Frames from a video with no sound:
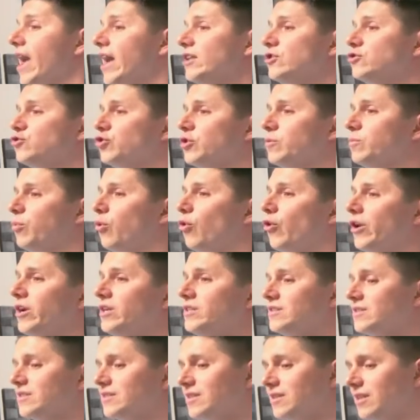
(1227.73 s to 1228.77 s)
entry
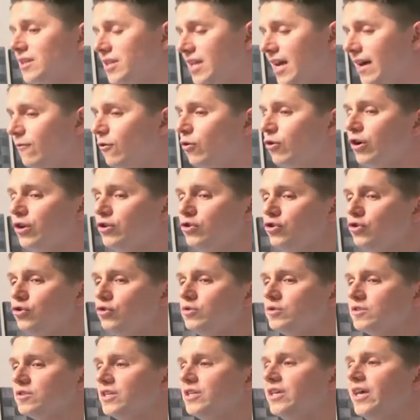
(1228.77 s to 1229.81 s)
points that the devil can
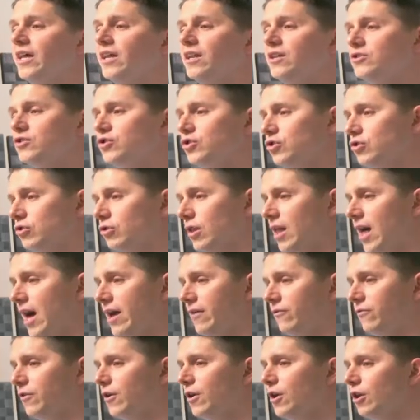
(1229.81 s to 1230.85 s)
use to get into your
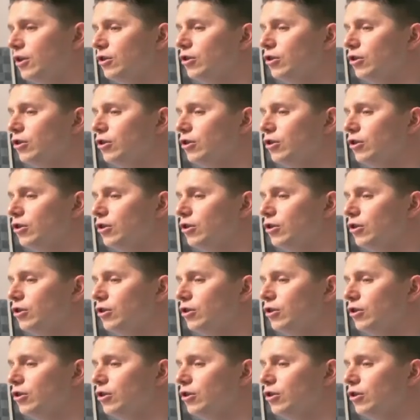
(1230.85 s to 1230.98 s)
life,